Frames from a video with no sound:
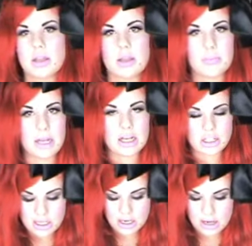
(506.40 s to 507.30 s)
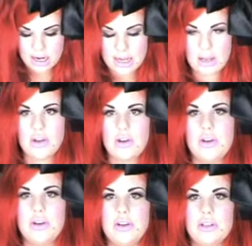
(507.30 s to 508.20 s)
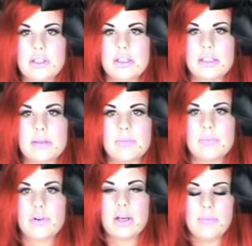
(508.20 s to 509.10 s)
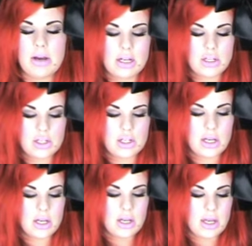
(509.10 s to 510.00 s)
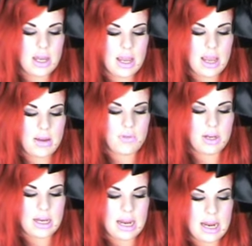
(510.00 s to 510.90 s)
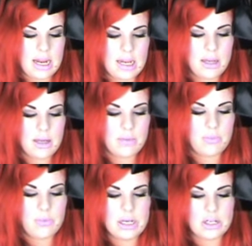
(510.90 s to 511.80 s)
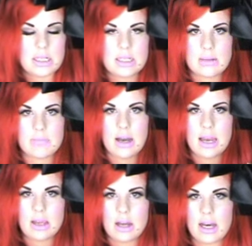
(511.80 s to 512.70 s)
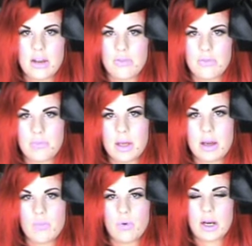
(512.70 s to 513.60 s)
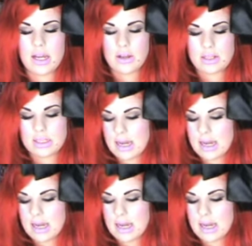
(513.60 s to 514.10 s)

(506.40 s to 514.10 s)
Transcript: the blush that I use pretty much every day, which is my kind of what I use